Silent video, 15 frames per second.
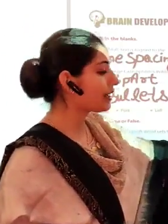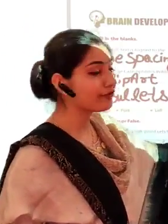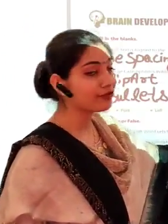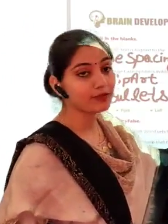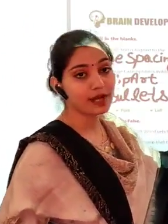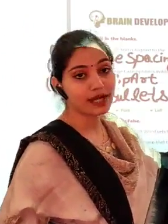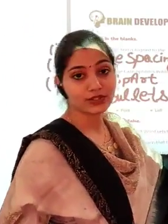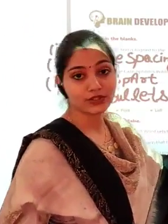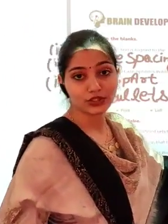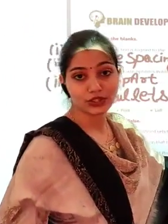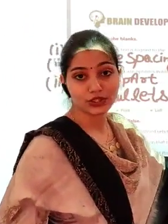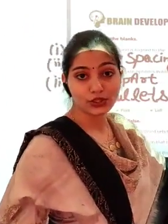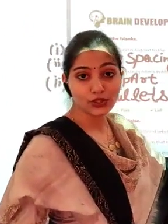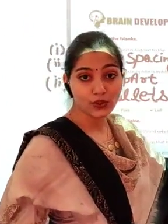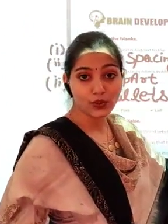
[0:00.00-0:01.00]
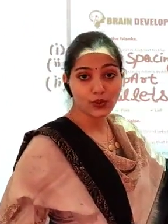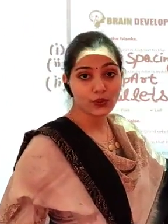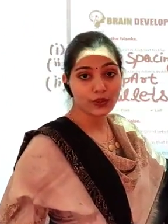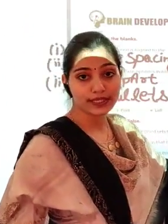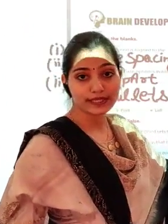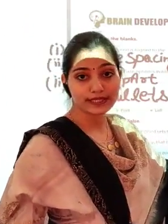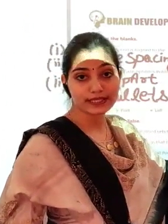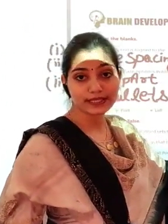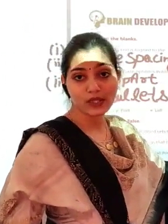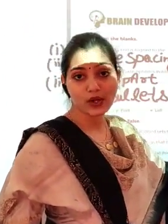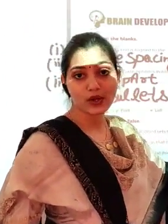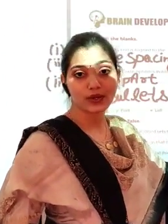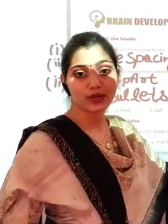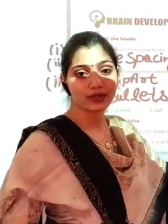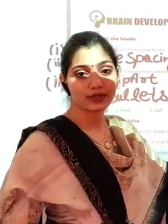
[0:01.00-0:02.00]
left margin. No, it is
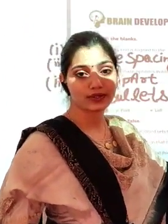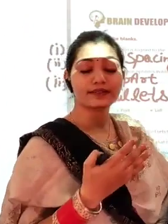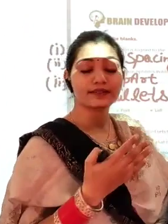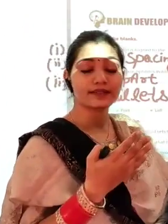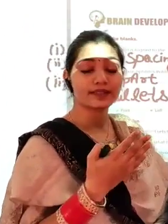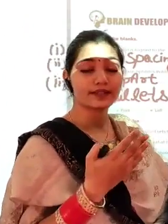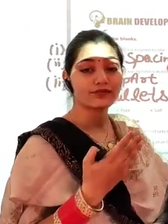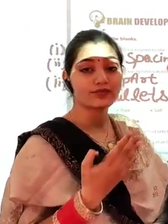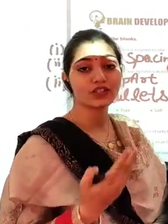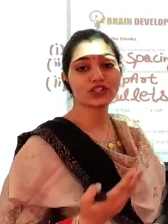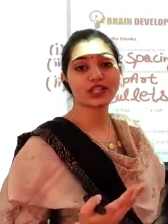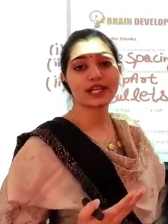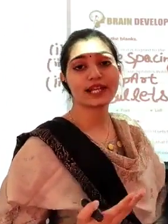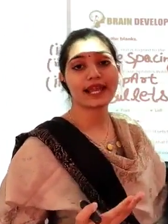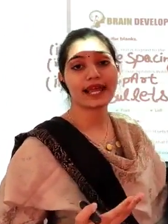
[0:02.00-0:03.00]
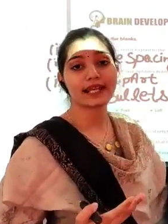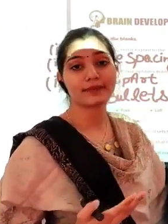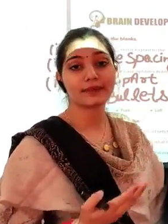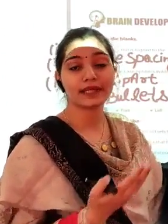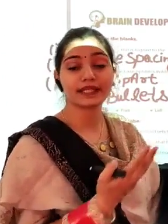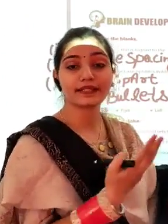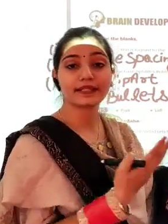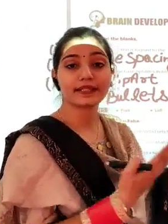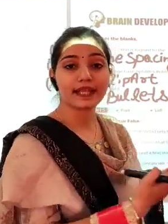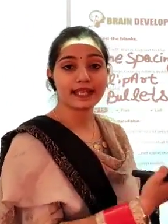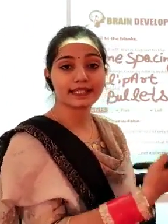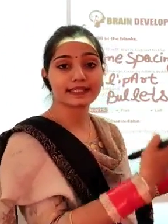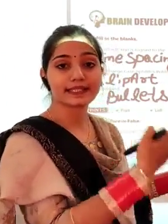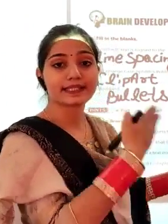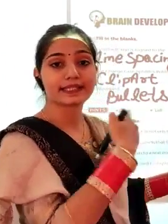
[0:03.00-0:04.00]
not. In which alignment the
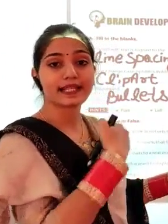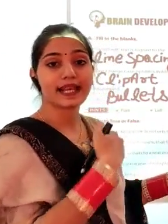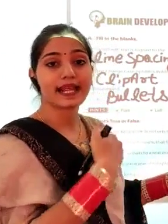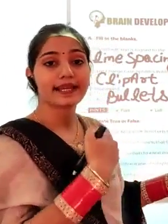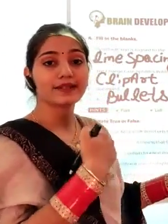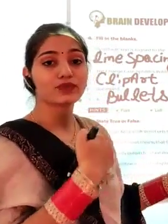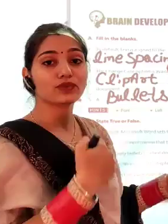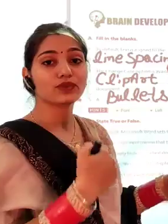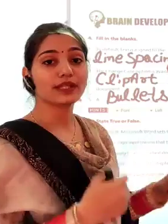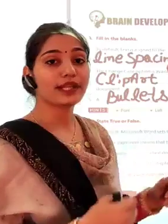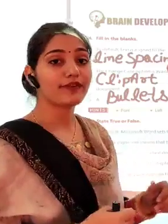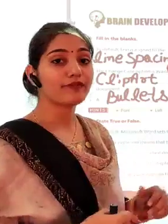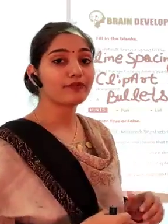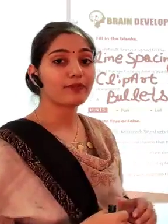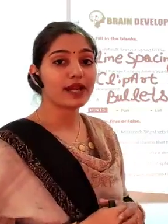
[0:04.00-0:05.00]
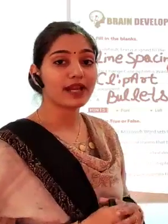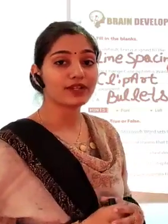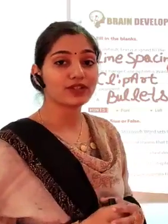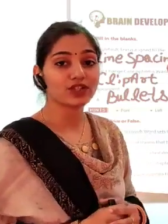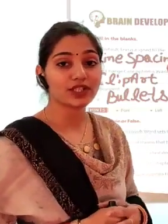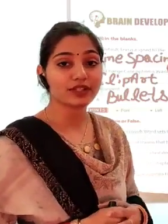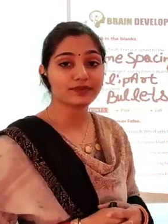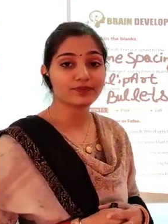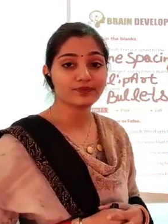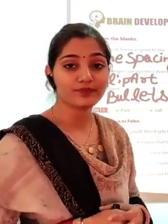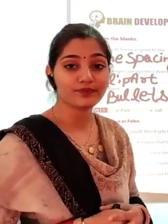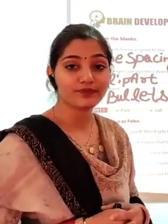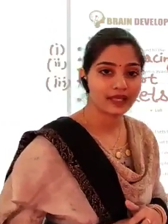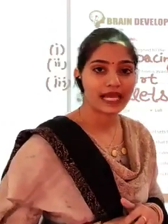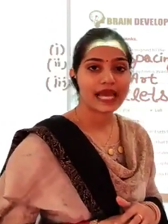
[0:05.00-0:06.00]
text is aligned to the left margin?
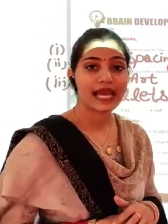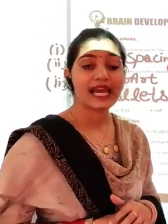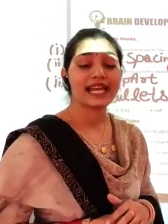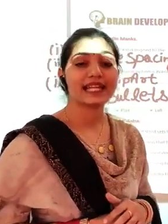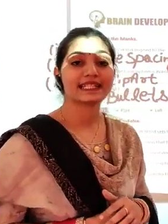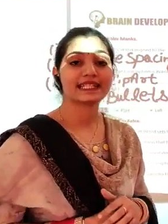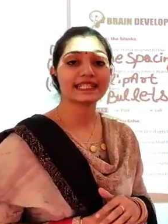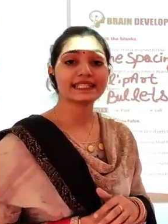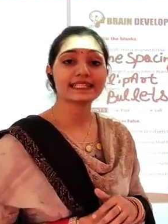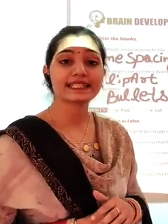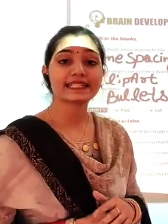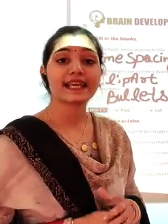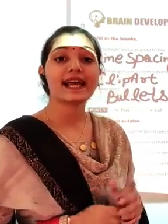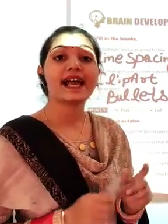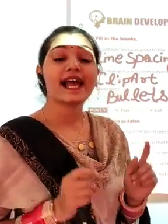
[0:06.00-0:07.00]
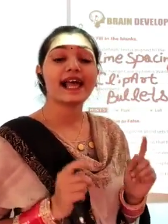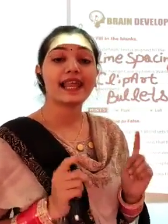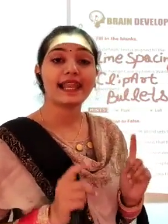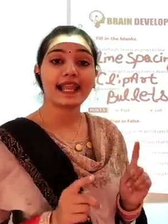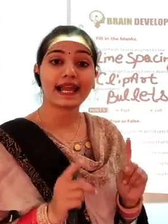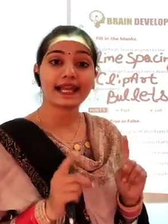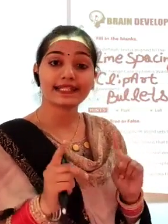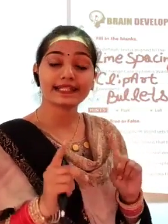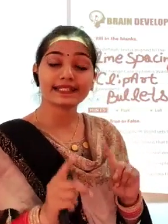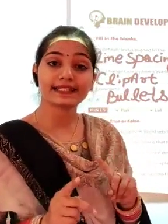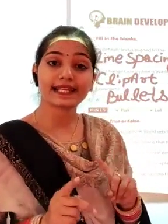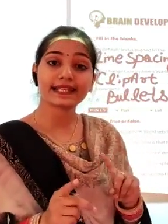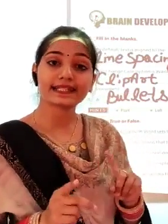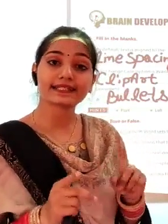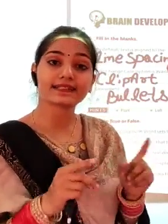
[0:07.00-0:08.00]
It is aligned
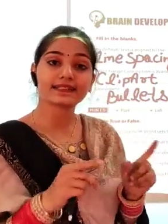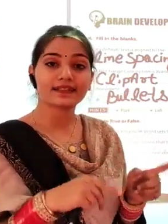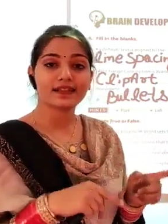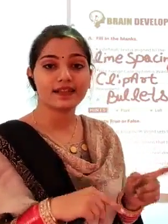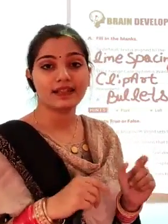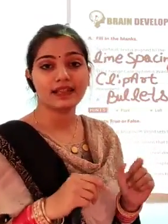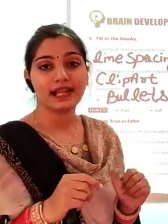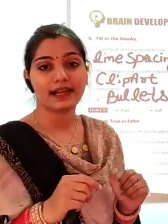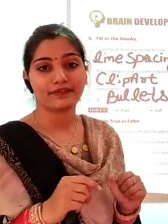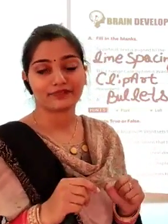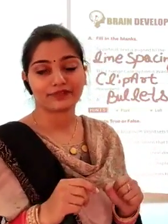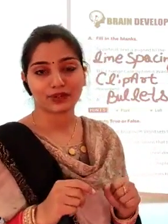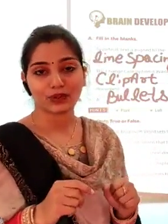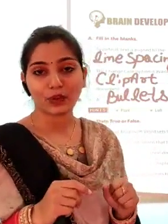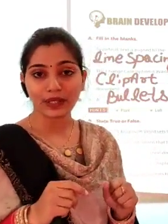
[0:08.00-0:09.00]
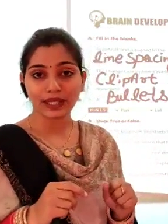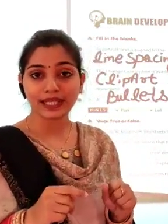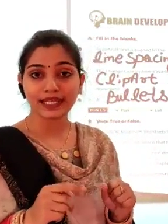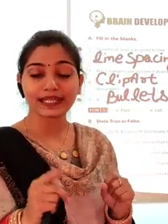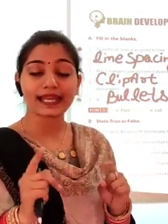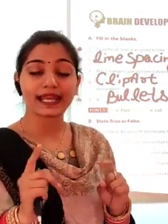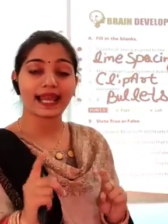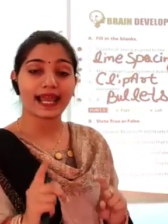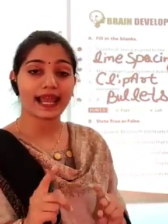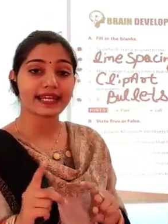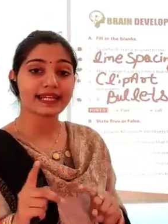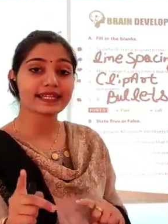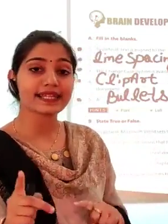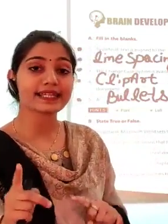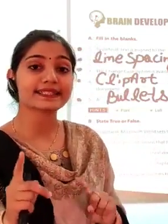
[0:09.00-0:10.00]
text left. Okay, in
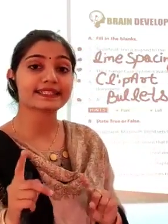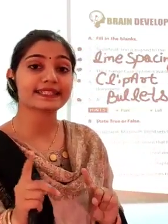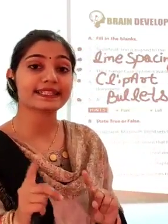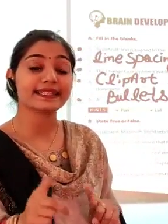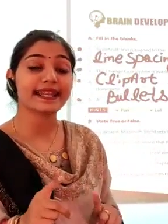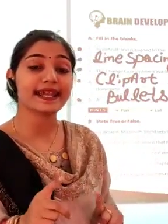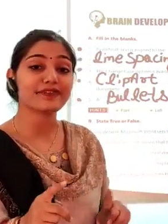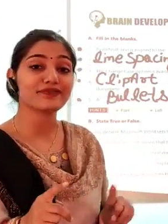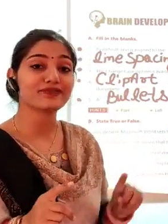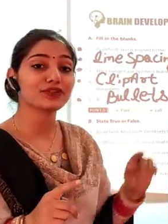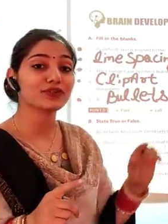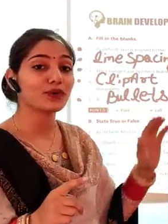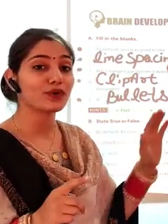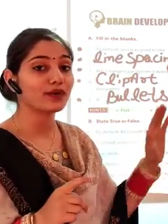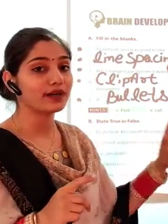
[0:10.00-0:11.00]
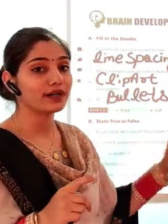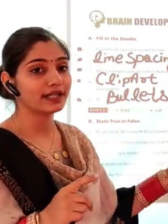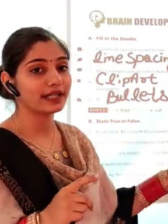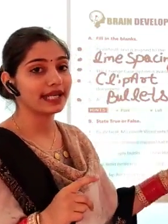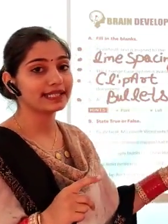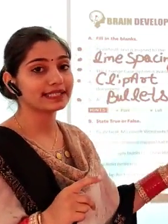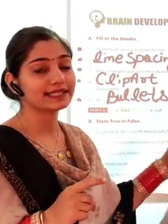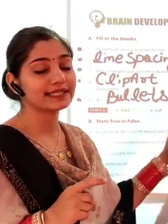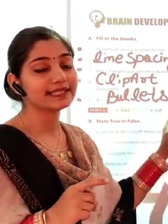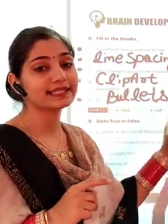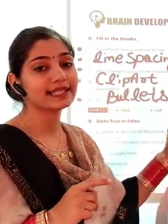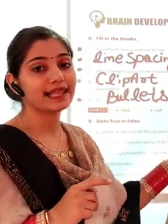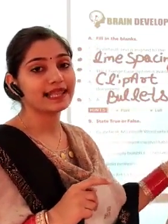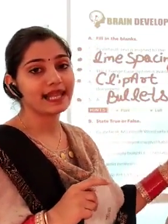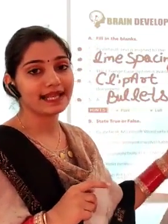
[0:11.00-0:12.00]
aligned text left, your text is
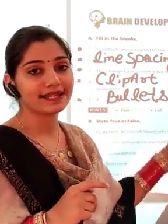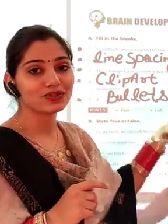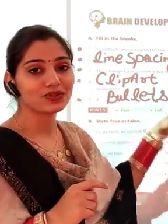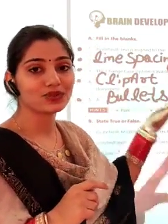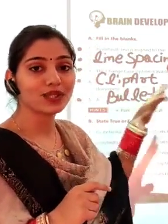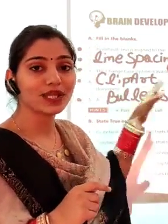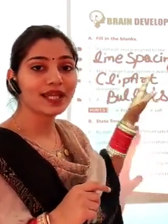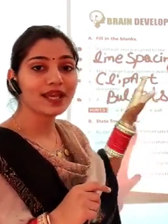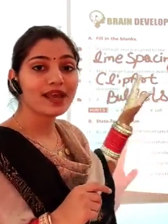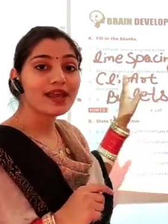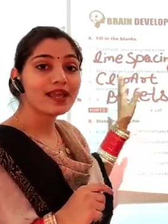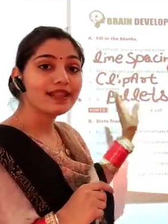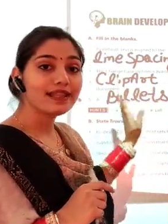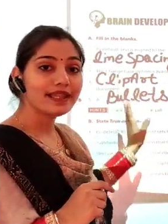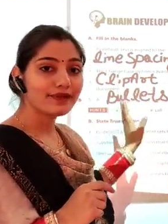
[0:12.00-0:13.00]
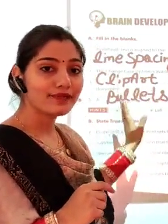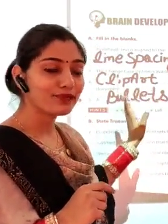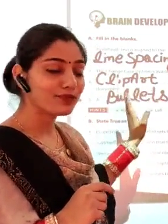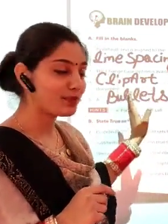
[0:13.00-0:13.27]
aligned to the left